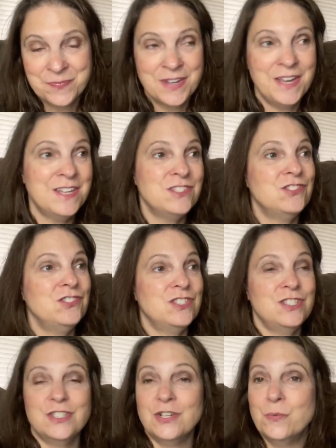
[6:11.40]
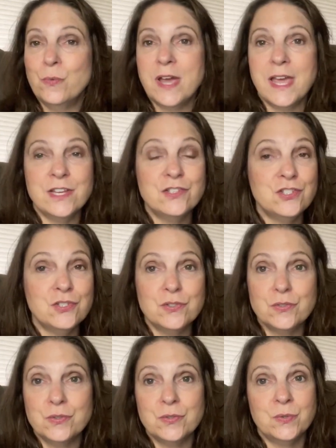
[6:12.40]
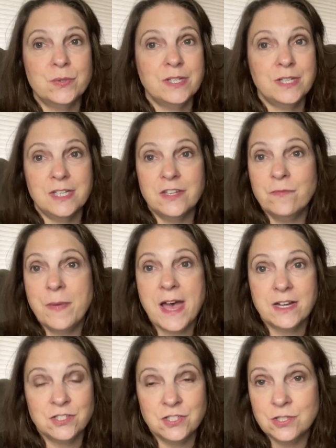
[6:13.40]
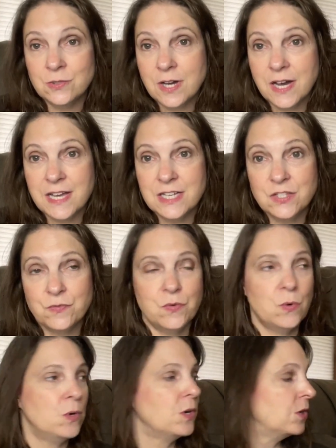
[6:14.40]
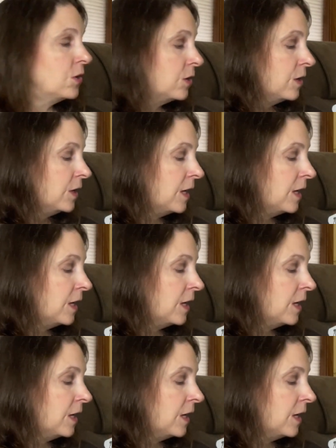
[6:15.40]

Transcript: It's just a way to give back to you guys for